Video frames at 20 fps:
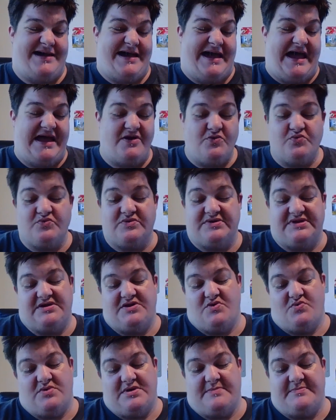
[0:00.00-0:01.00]
I don't really
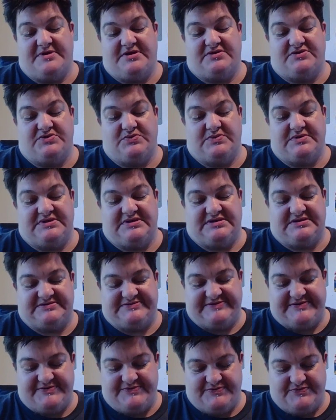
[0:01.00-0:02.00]
know what I'm going to do with
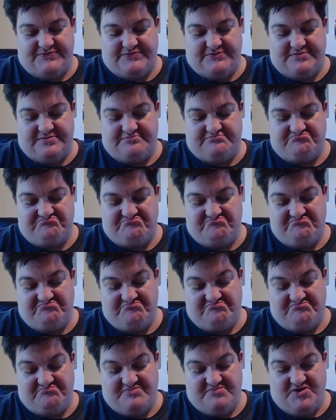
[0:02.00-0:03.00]
this. I don't
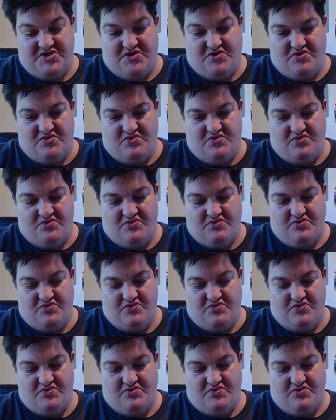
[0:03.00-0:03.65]
know.